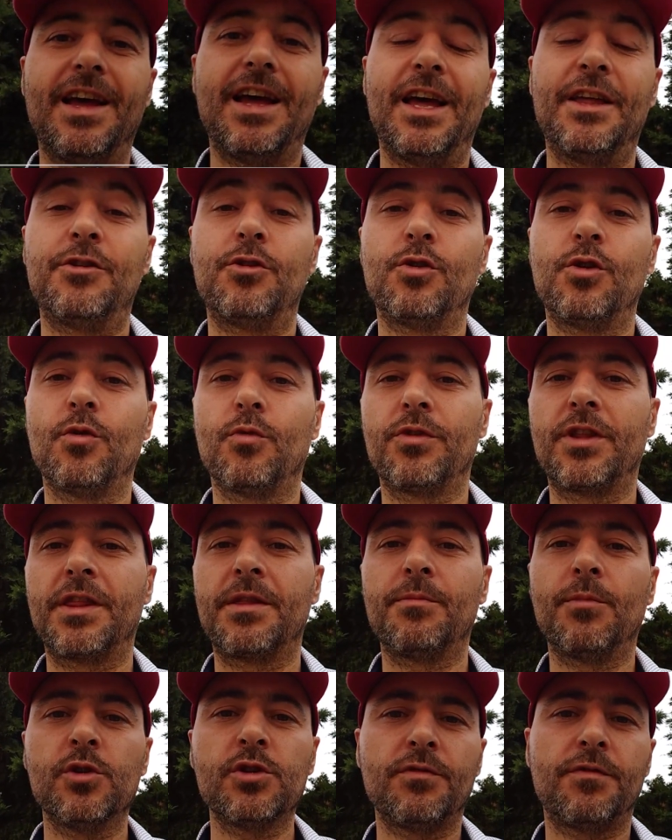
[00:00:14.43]
And you know that the
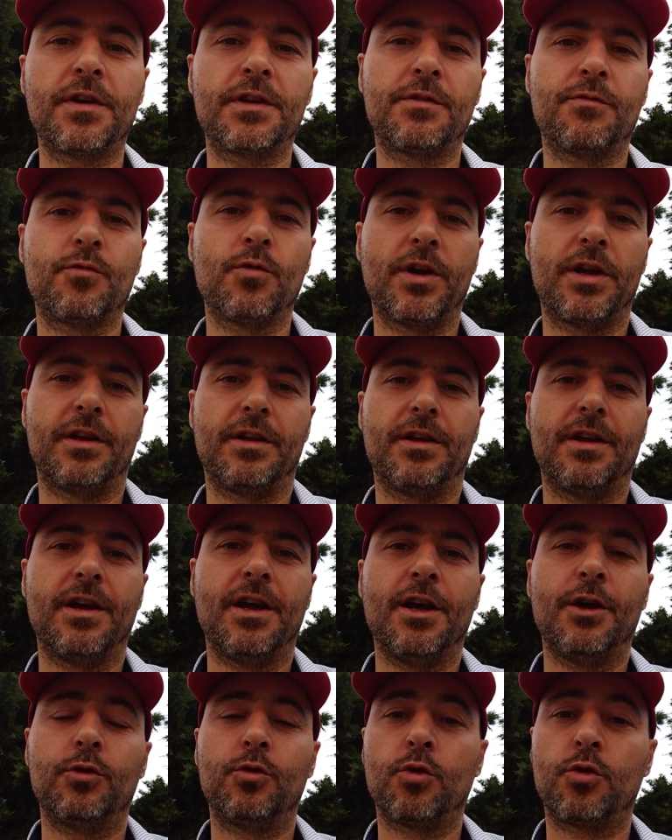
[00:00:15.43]
most effective way
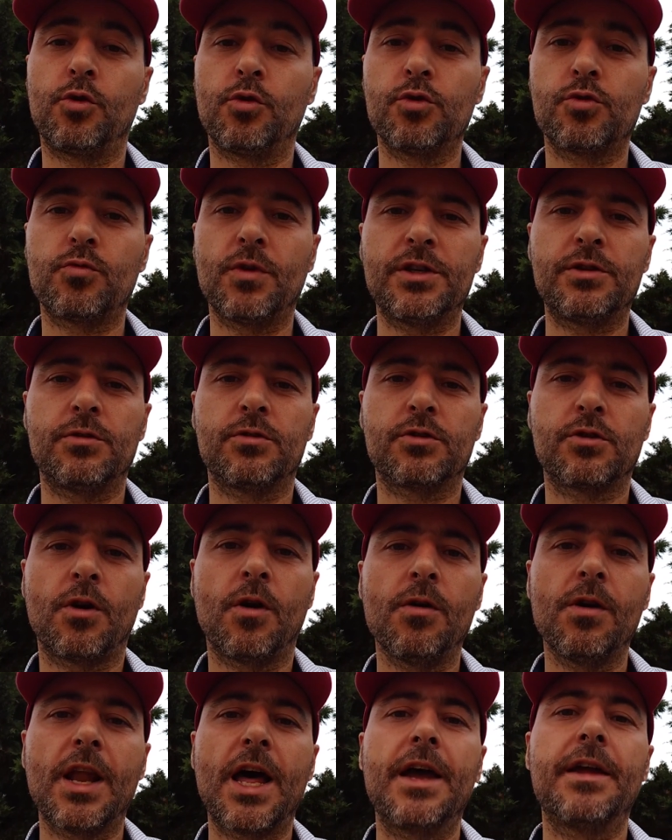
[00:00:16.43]
to use questions
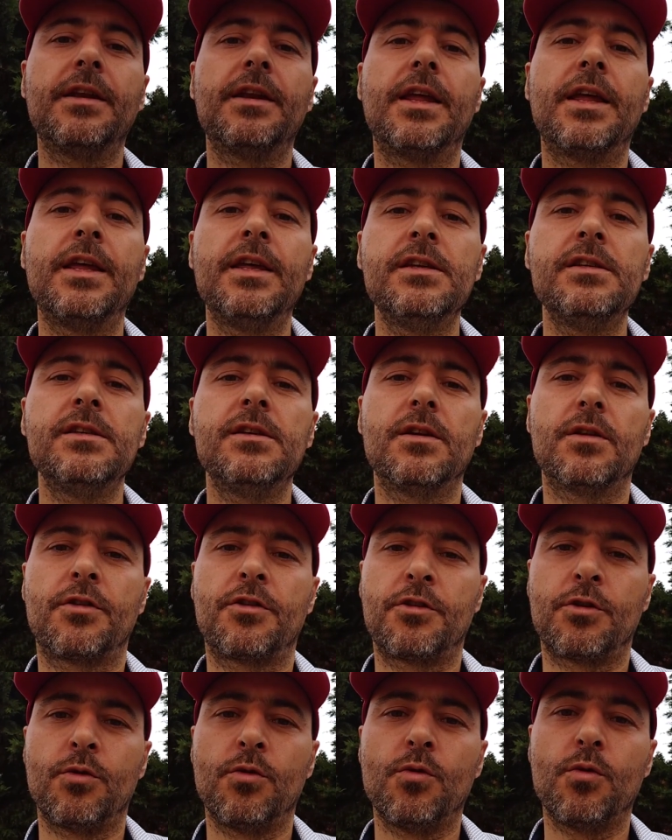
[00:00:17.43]
online is
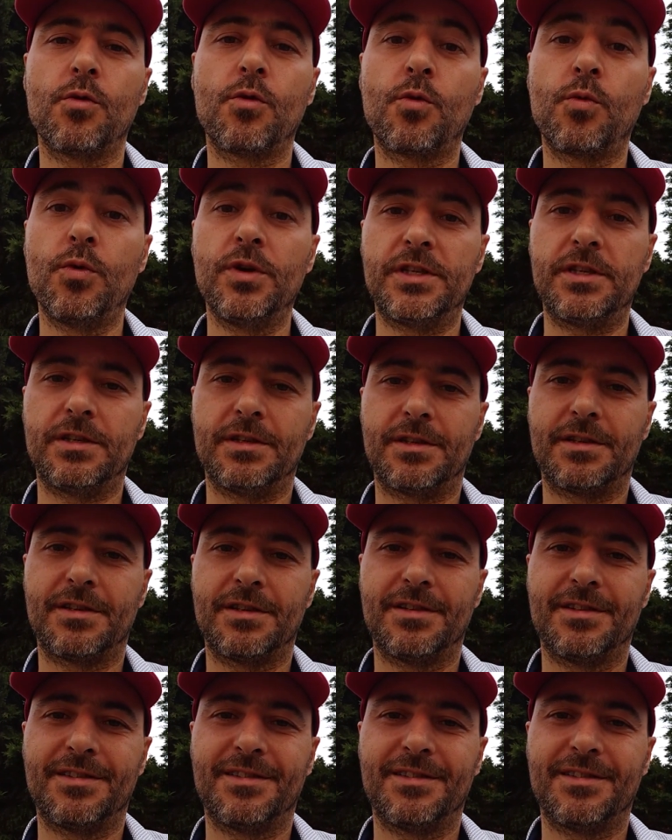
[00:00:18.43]
through quizzes.